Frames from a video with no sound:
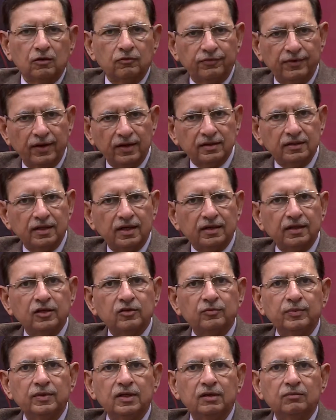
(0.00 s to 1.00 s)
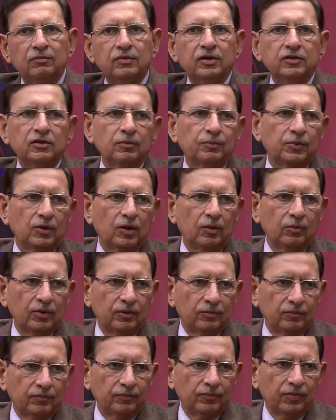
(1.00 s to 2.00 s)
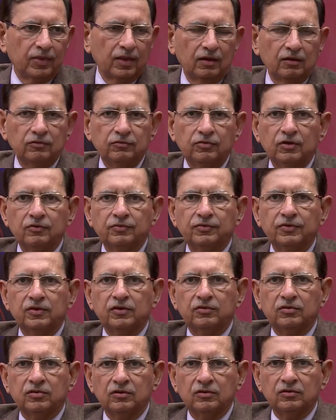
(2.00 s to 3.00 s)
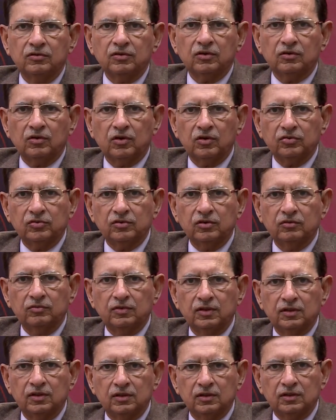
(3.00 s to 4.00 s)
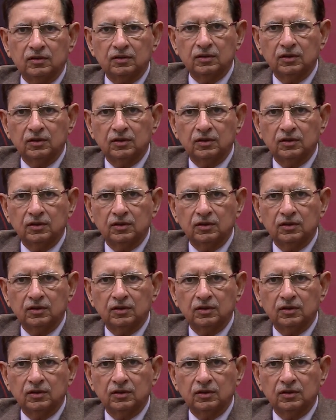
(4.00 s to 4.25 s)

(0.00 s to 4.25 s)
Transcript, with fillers: fact, that has been a major problem for physicians across the world